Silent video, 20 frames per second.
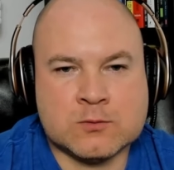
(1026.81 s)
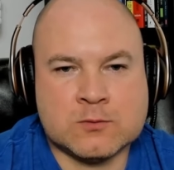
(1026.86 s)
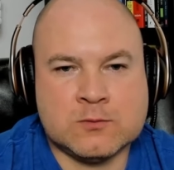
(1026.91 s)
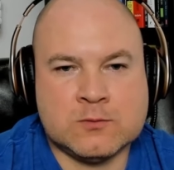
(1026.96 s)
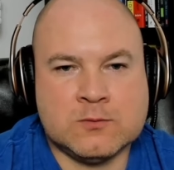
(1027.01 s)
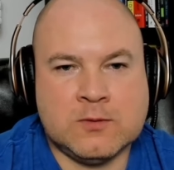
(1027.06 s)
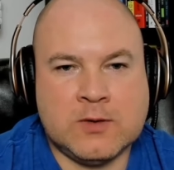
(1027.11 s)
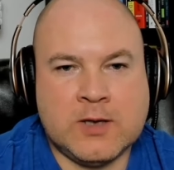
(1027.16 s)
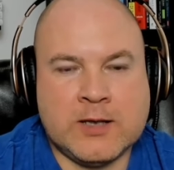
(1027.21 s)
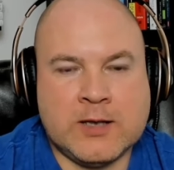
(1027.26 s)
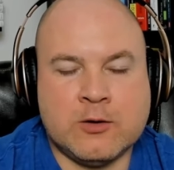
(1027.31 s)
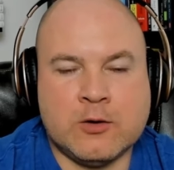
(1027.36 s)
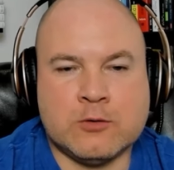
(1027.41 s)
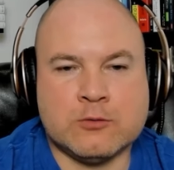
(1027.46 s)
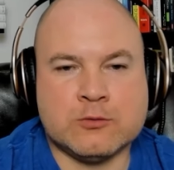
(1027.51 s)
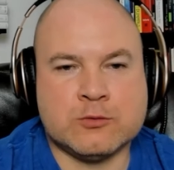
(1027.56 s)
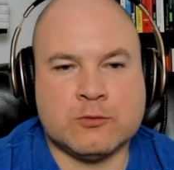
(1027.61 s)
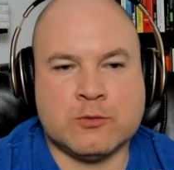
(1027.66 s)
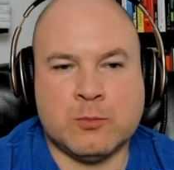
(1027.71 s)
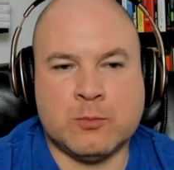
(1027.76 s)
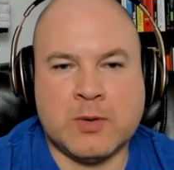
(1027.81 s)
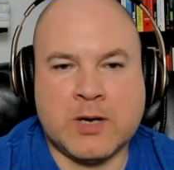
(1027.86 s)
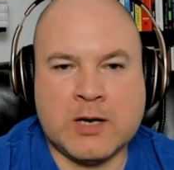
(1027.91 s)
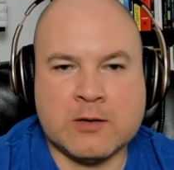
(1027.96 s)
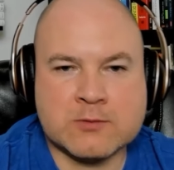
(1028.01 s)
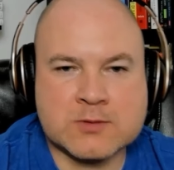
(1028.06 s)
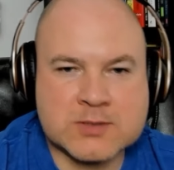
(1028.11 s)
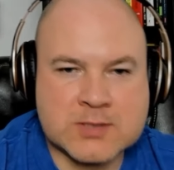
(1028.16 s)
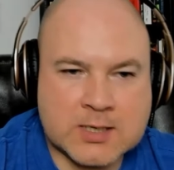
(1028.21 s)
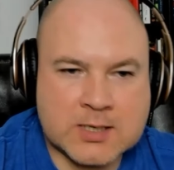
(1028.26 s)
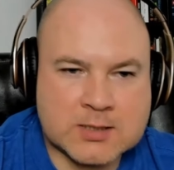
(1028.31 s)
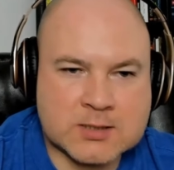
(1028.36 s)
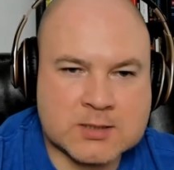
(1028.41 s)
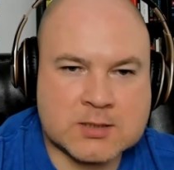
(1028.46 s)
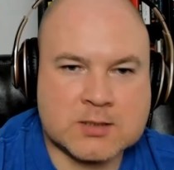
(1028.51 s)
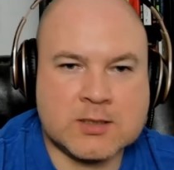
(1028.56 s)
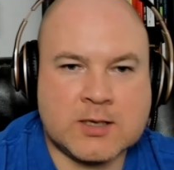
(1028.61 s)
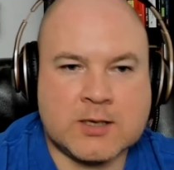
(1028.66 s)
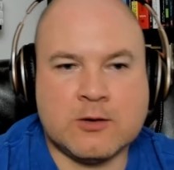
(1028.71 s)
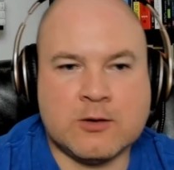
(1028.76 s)
I go to about
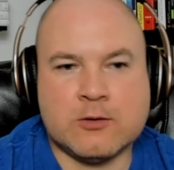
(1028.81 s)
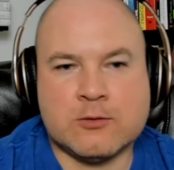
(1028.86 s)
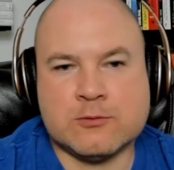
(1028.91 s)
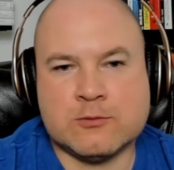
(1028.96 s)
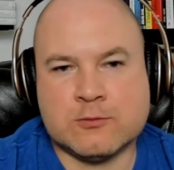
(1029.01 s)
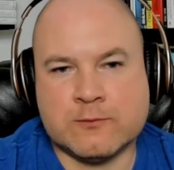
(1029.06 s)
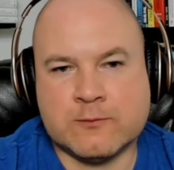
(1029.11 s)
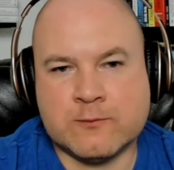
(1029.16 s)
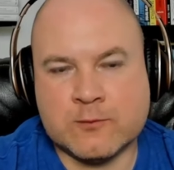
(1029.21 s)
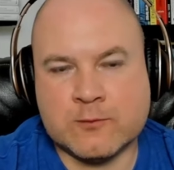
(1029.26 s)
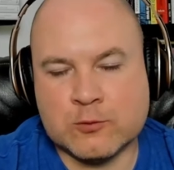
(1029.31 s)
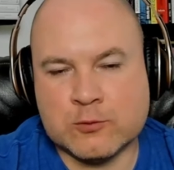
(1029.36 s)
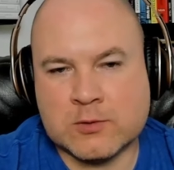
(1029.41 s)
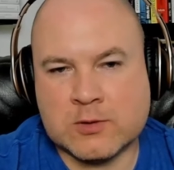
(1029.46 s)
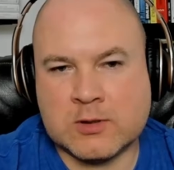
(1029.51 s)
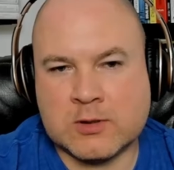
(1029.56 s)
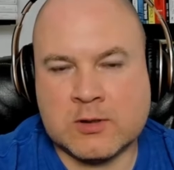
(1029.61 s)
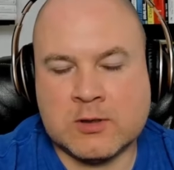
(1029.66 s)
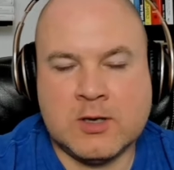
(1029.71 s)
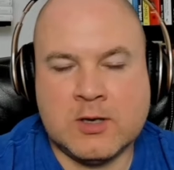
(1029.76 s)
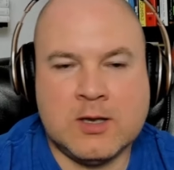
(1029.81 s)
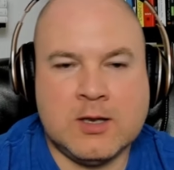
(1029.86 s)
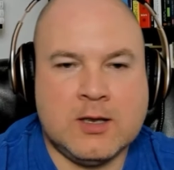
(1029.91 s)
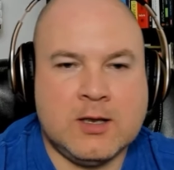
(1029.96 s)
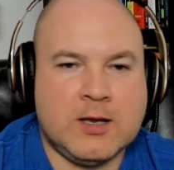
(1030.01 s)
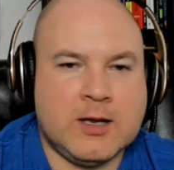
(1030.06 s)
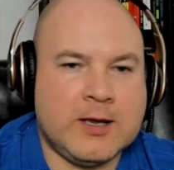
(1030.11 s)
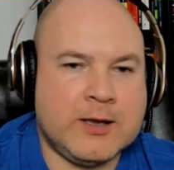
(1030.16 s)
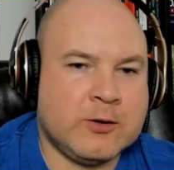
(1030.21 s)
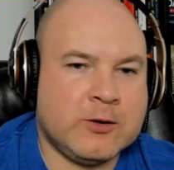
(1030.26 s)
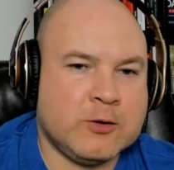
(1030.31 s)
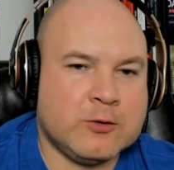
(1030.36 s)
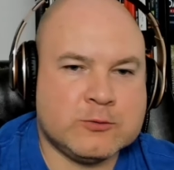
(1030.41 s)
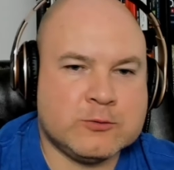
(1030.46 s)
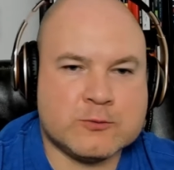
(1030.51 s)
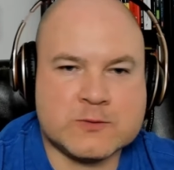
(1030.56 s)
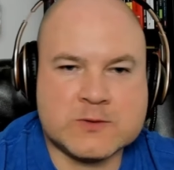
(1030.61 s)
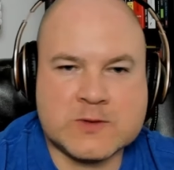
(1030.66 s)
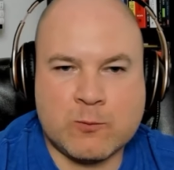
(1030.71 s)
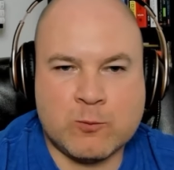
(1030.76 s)
section, I go to footer, I
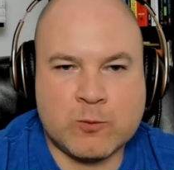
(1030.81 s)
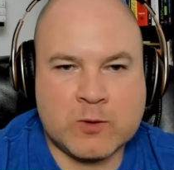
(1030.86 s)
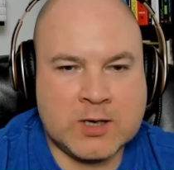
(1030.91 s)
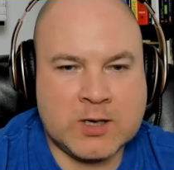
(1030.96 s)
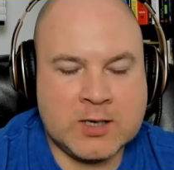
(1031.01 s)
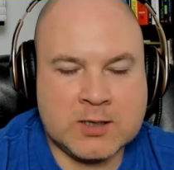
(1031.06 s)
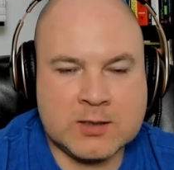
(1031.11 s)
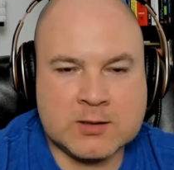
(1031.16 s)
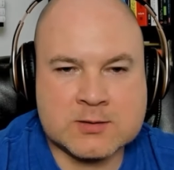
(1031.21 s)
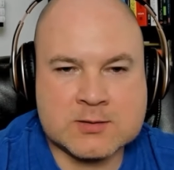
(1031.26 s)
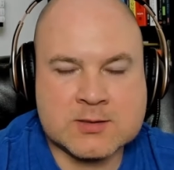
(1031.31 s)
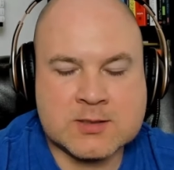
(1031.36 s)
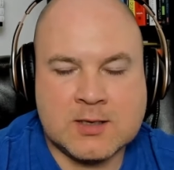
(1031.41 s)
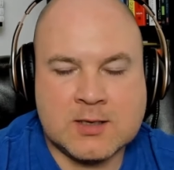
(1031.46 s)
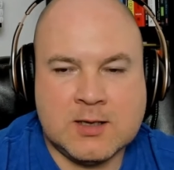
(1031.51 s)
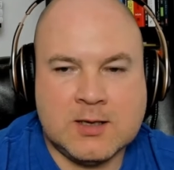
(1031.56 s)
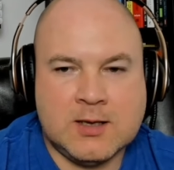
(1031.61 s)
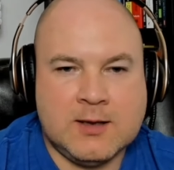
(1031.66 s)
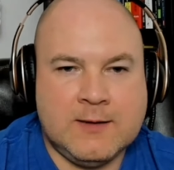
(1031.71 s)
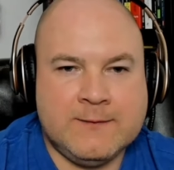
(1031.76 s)
go to somewhere else.